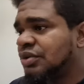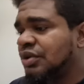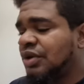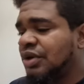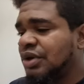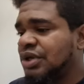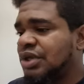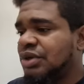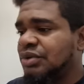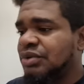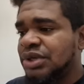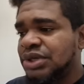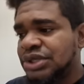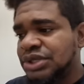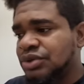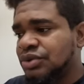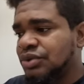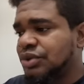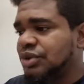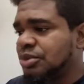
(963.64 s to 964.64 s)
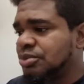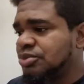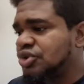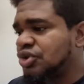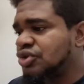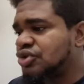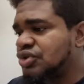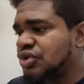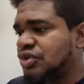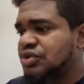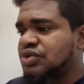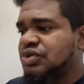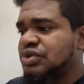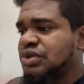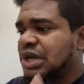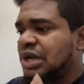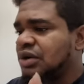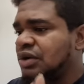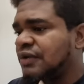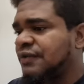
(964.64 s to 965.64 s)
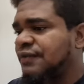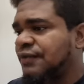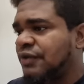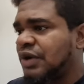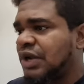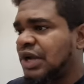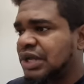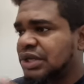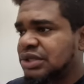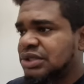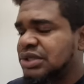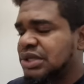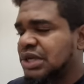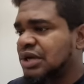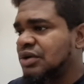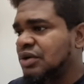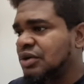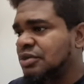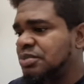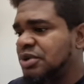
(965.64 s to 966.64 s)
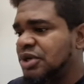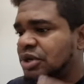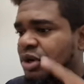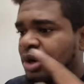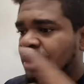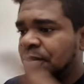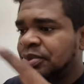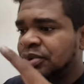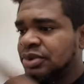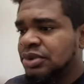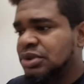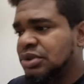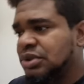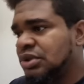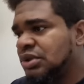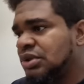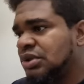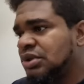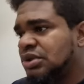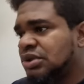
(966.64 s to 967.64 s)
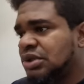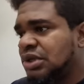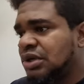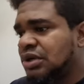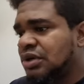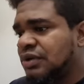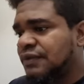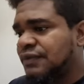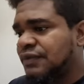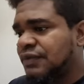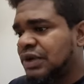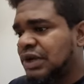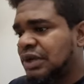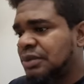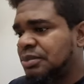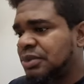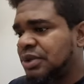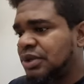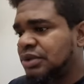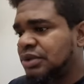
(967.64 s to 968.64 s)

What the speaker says: Okay, well, you're going home just now. So thank God for that. Thank God. Big up. Thank God for that, man.